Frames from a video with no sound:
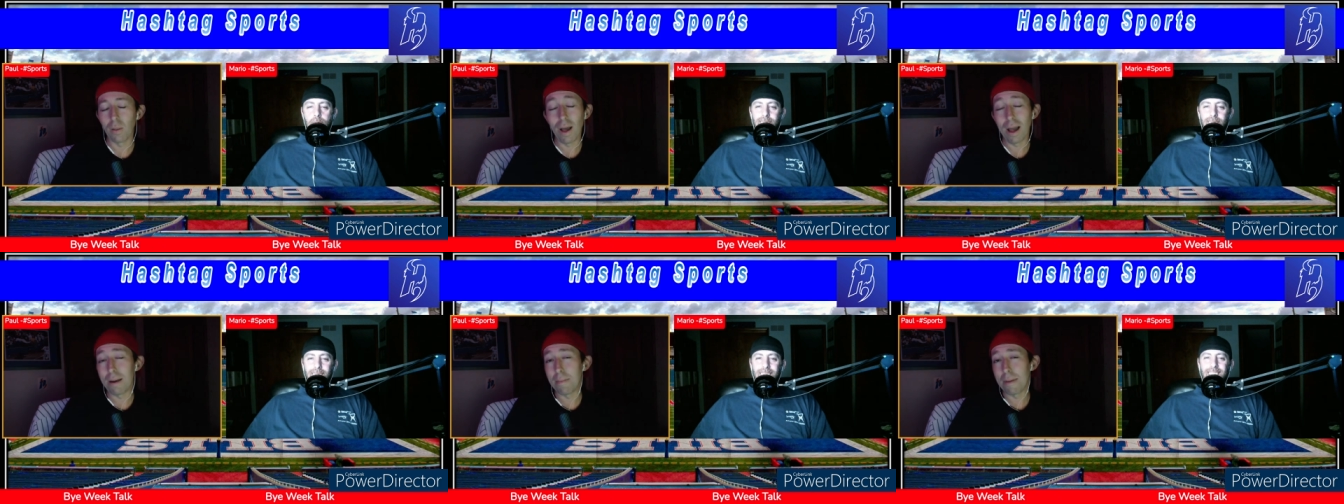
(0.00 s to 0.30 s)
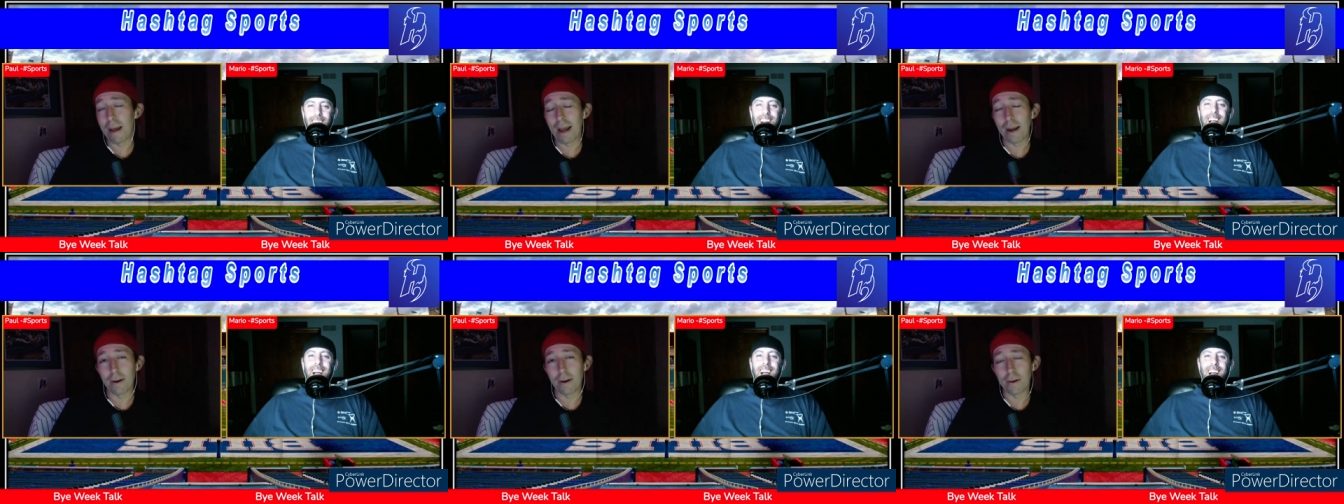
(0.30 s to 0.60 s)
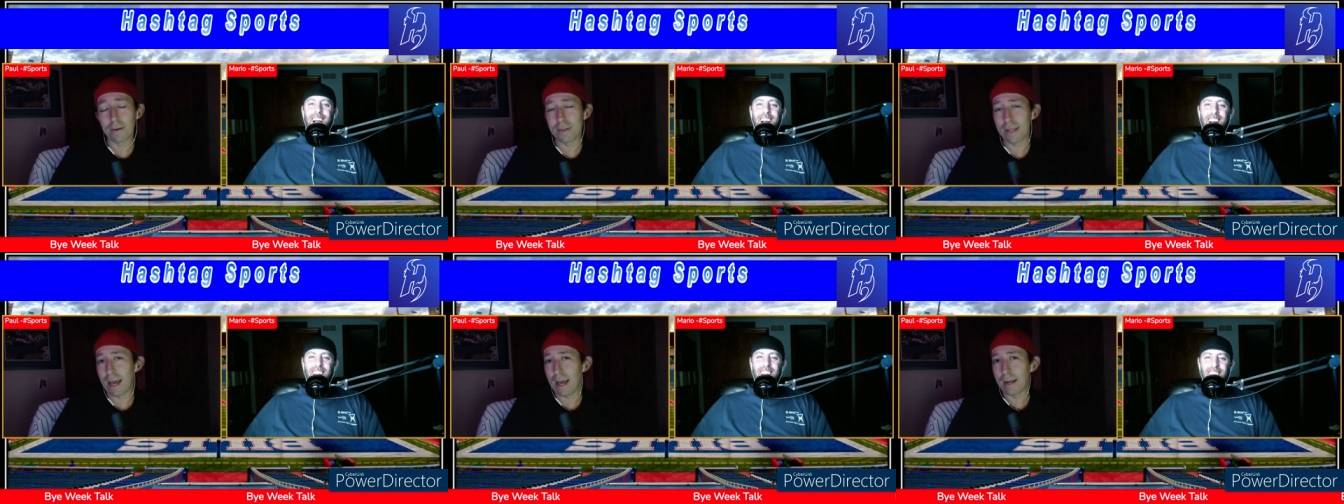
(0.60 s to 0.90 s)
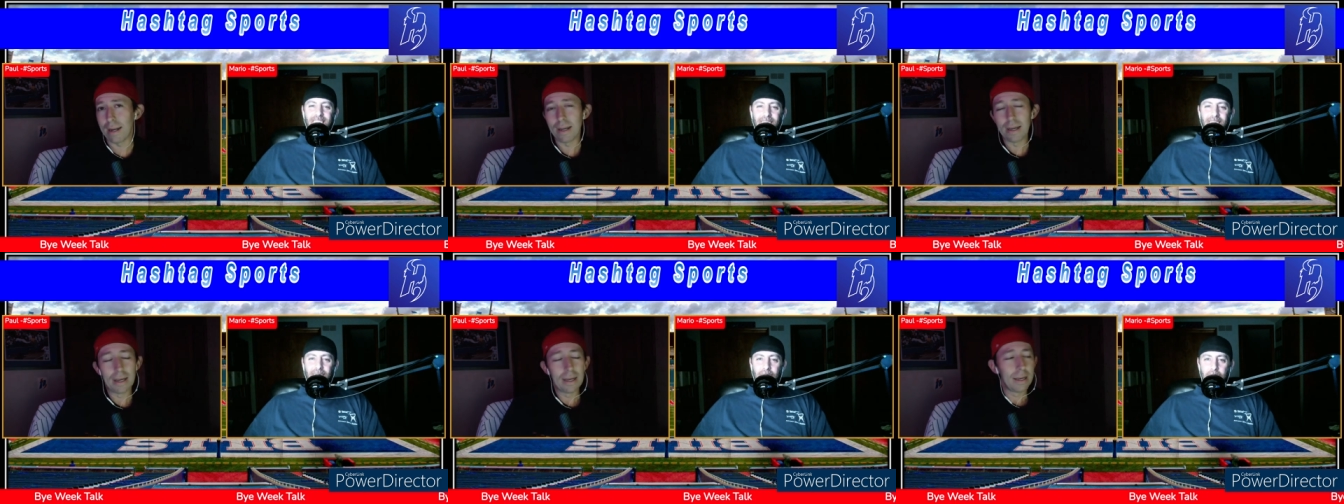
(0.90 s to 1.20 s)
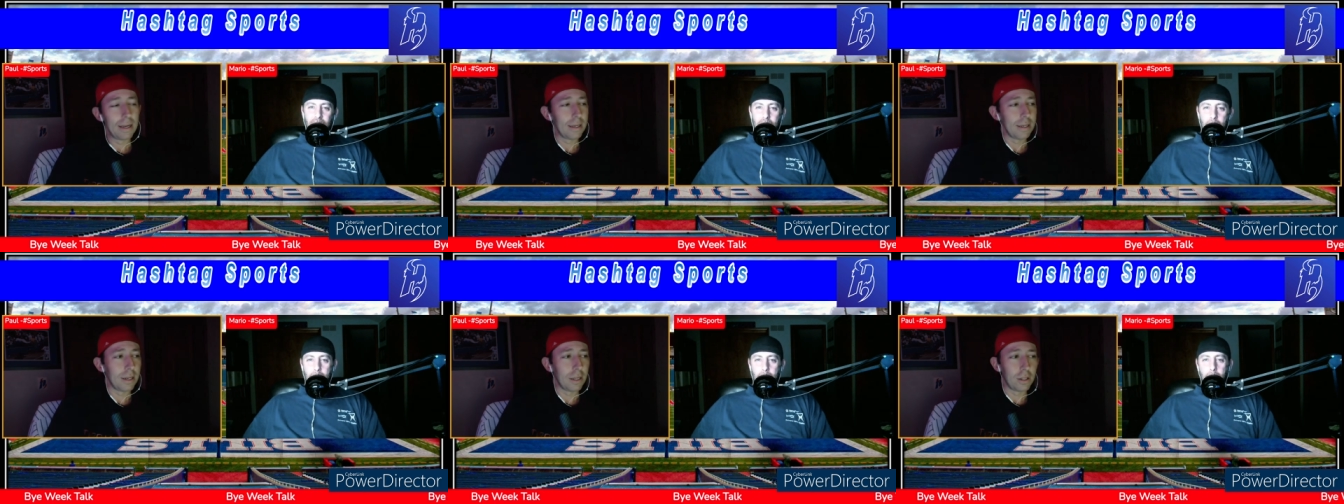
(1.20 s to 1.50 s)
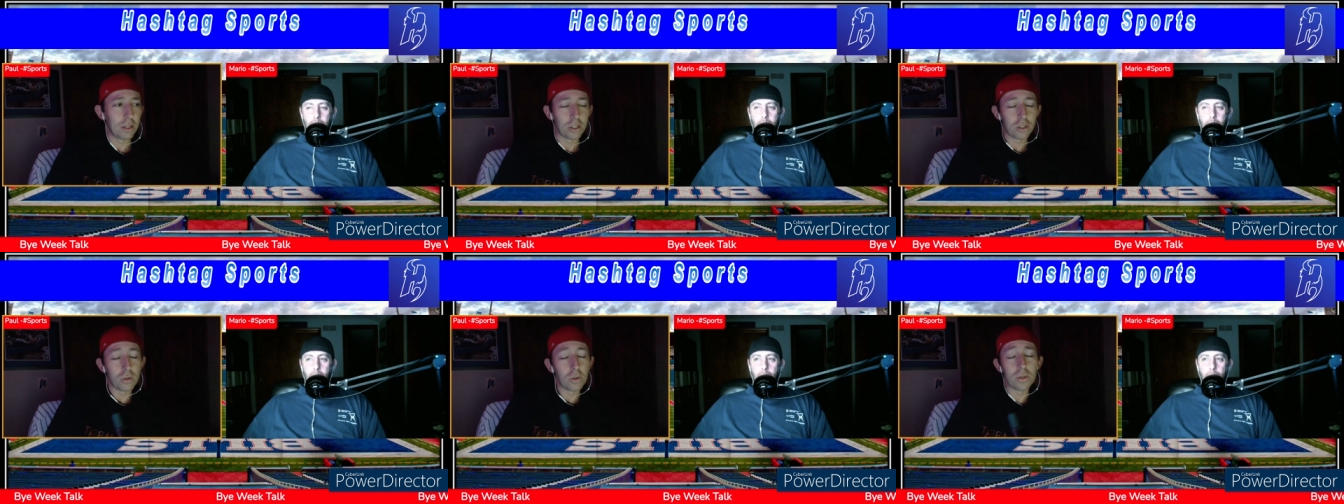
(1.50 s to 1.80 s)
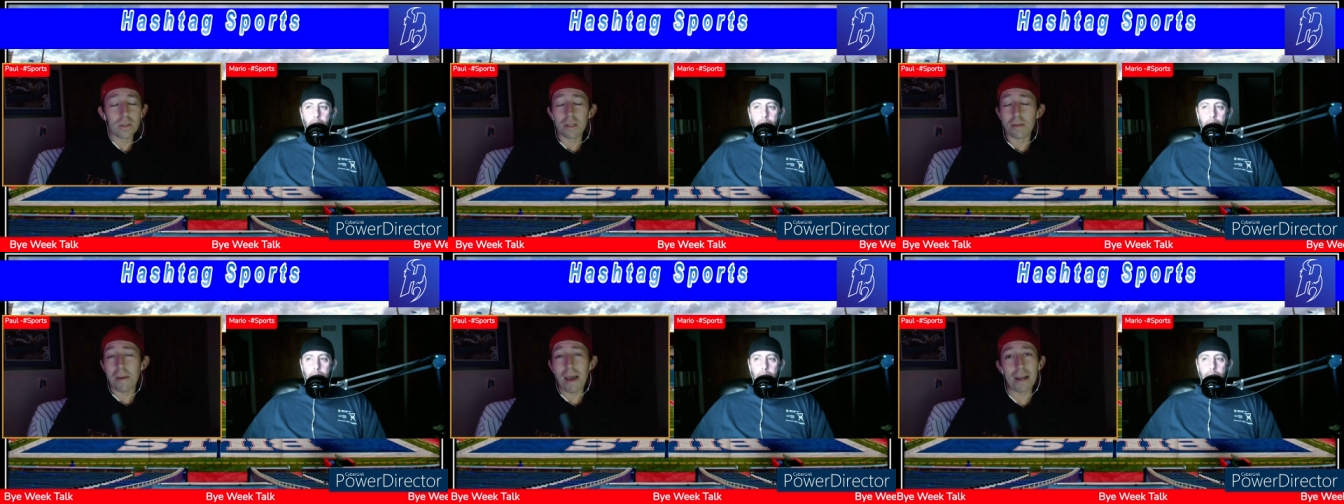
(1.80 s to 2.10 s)
linebacker that, you know, the
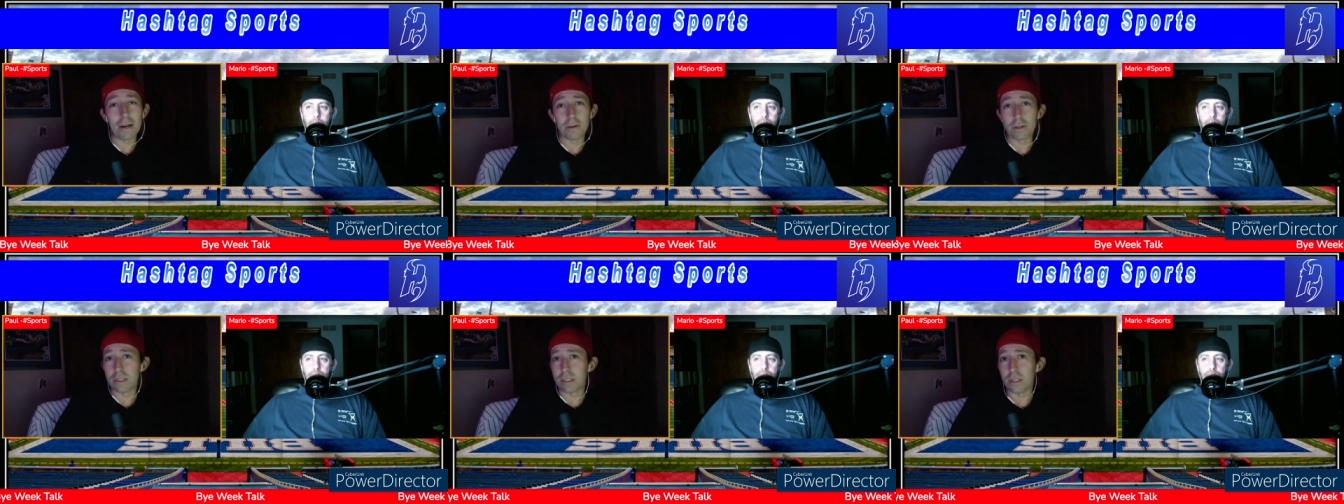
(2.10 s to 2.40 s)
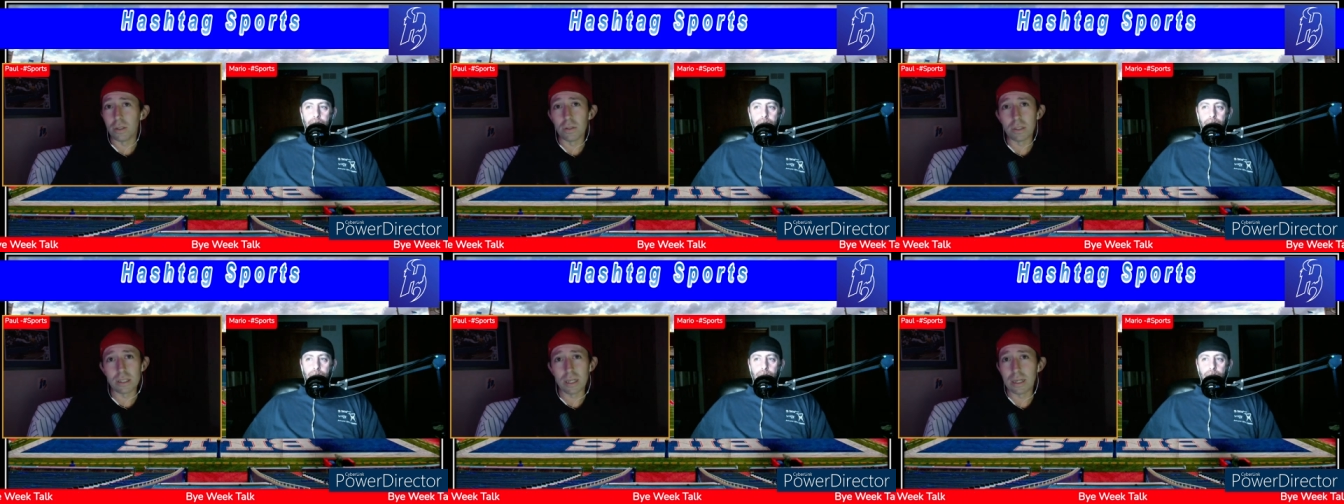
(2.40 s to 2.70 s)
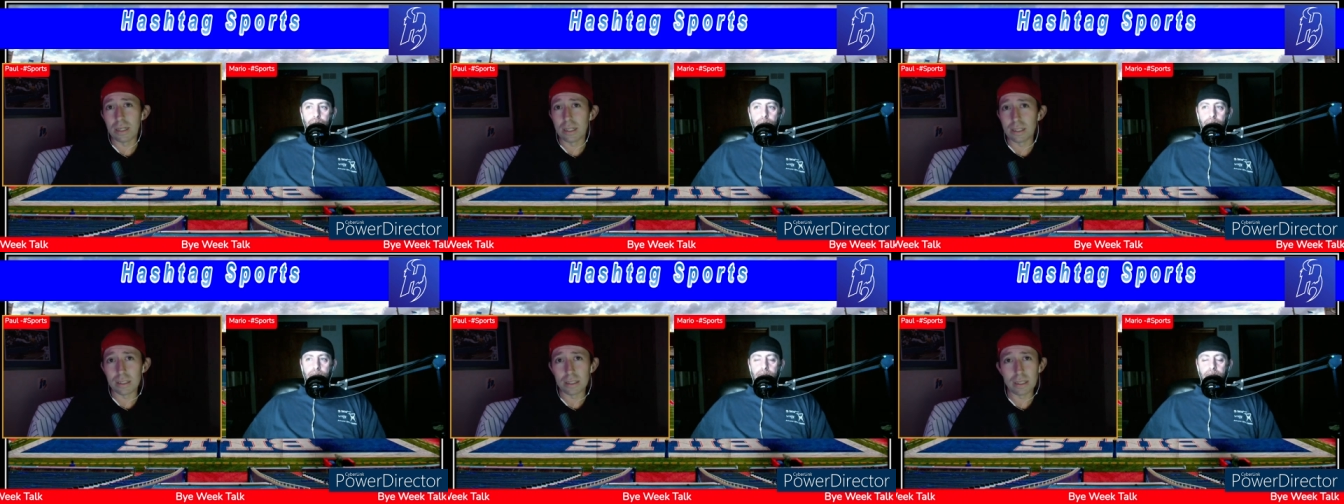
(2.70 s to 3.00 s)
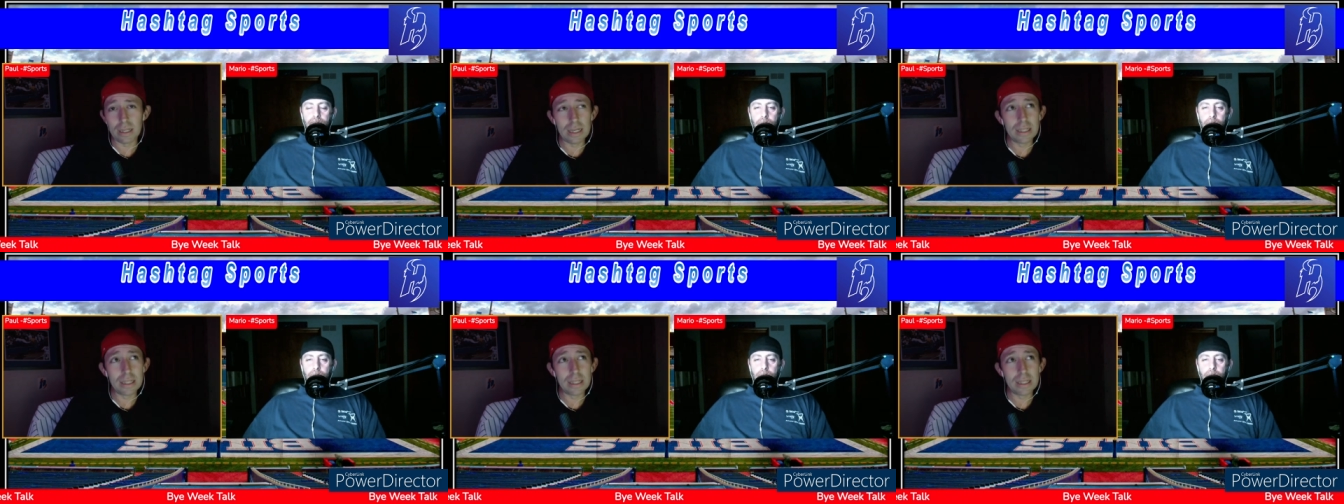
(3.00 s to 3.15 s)
truth of the matter is Houston is